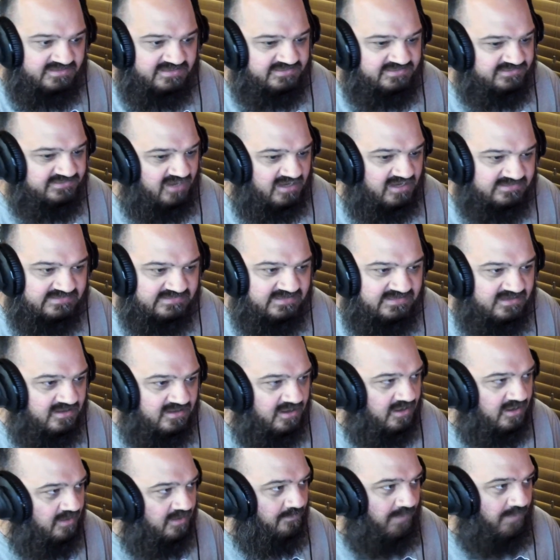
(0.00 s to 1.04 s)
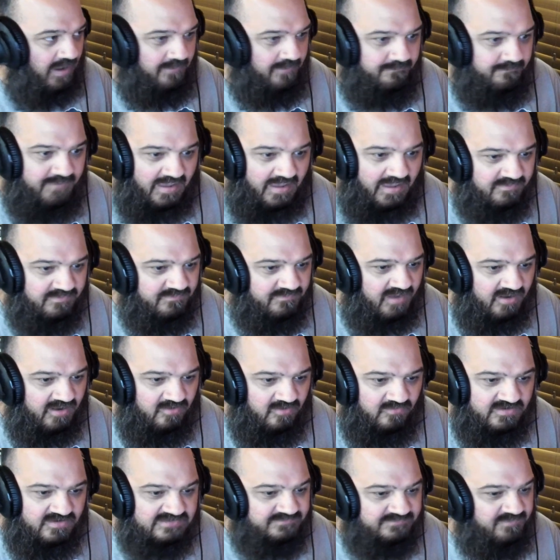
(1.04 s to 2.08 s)
Shanti by
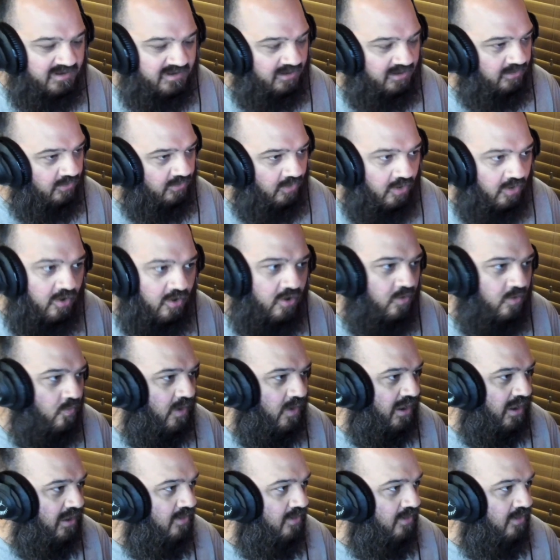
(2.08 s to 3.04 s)
BABYMETAL. It's been a long while.